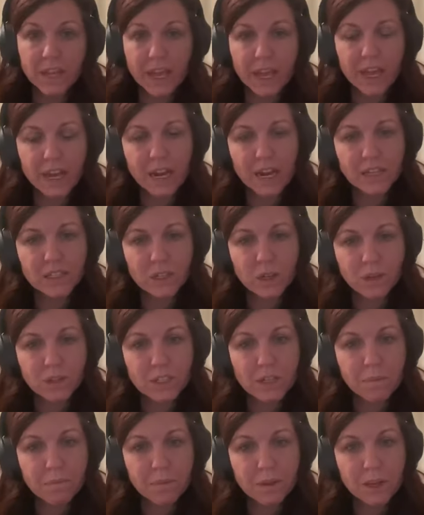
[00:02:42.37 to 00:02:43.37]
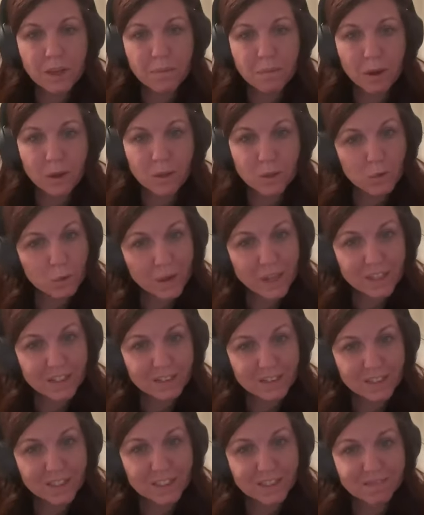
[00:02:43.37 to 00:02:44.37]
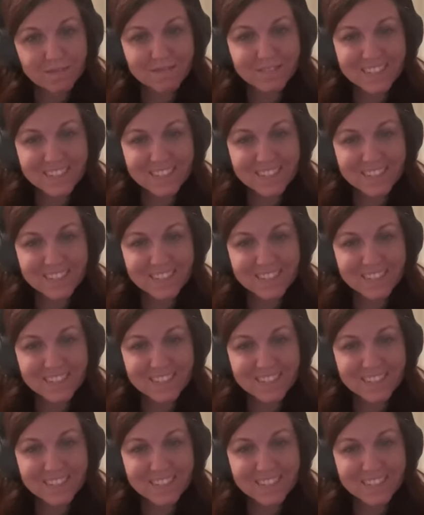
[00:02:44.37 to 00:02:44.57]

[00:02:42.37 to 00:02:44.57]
And I saw something about twins.